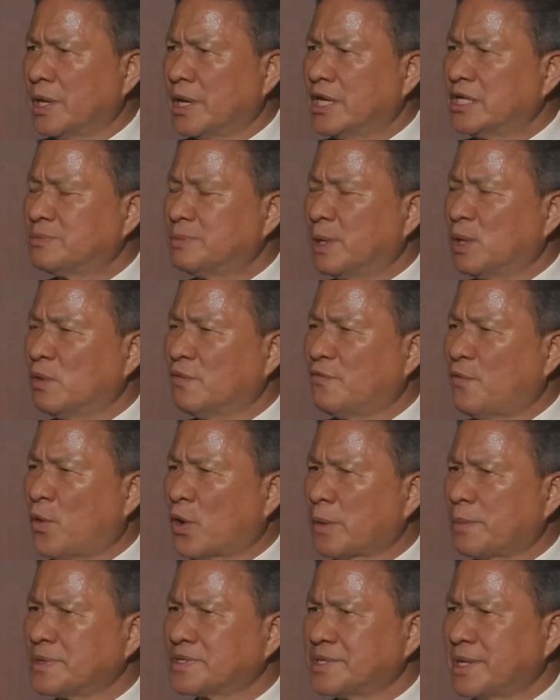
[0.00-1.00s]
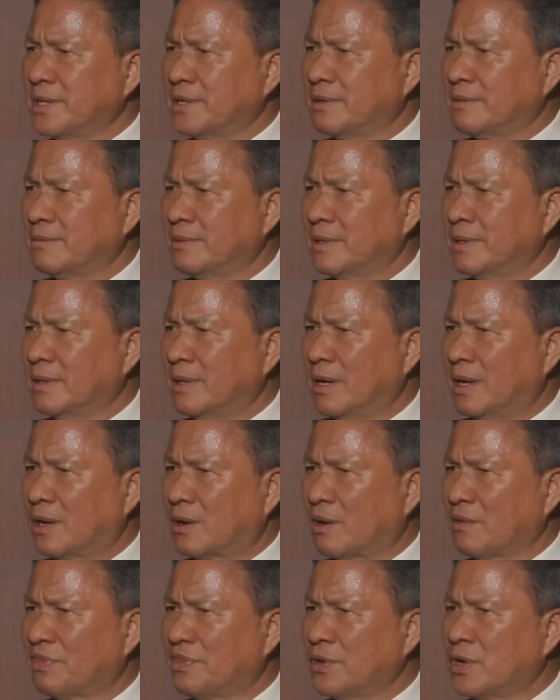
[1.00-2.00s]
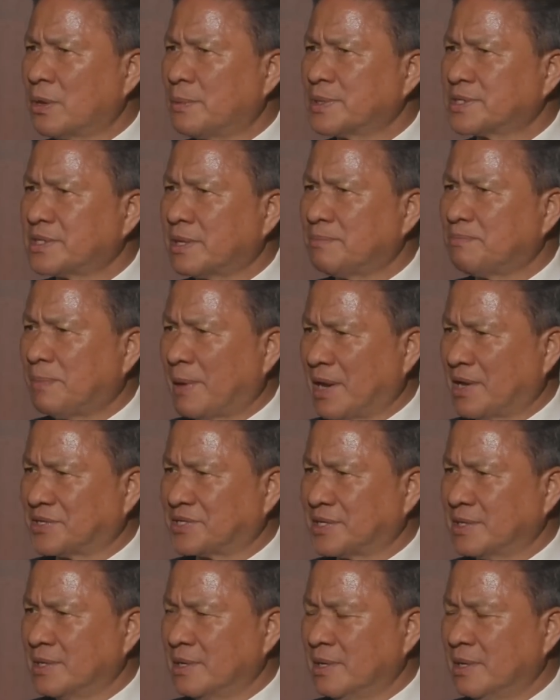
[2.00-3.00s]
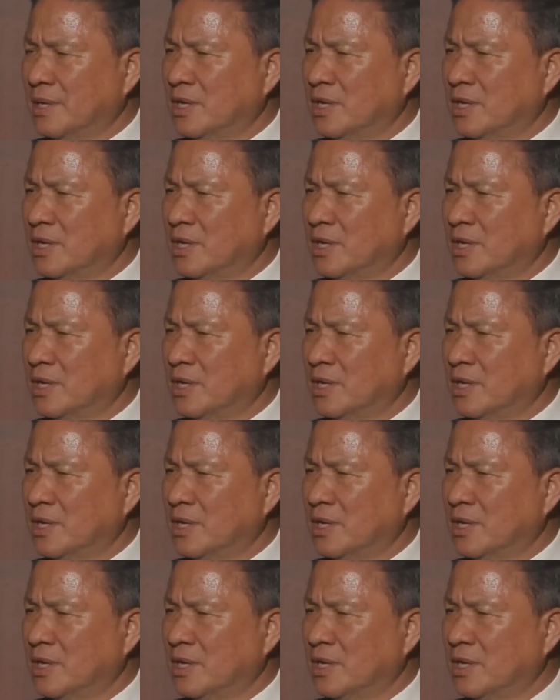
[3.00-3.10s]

is below 40%, around 30% plus.